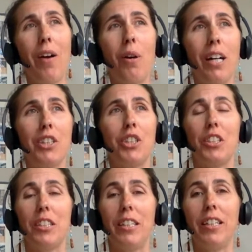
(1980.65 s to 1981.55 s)
wow,
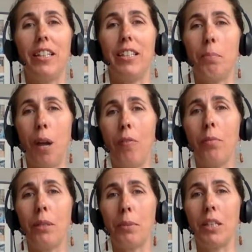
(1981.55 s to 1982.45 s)
actually, it's
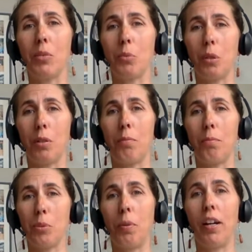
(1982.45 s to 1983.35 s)
probably because we're
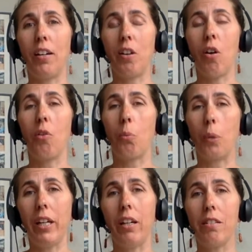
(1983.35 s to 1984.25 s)
spraying all the
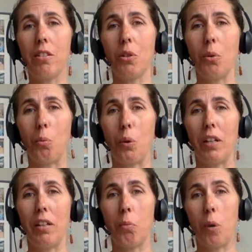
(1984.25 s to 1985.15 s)
wheat
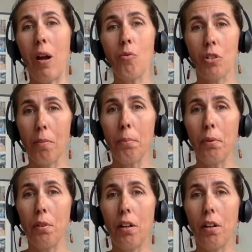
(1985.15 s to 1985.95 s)
with Roundup.